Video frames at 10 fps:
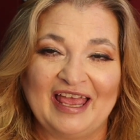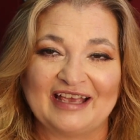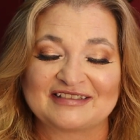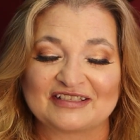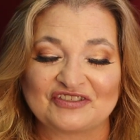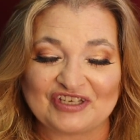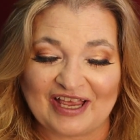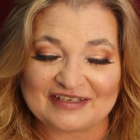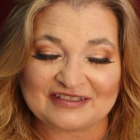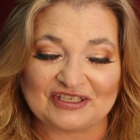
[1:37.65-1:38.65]
and
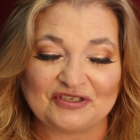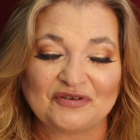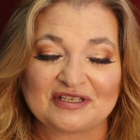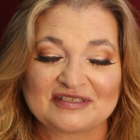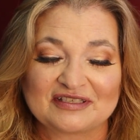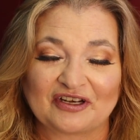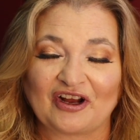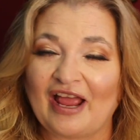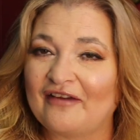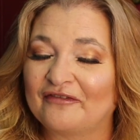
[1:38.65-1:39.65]
suggests that you
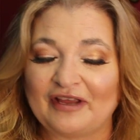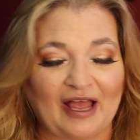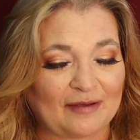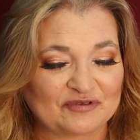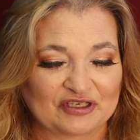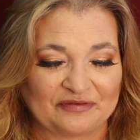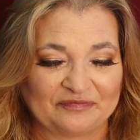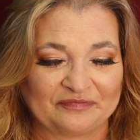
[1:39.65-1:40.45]
consider every option,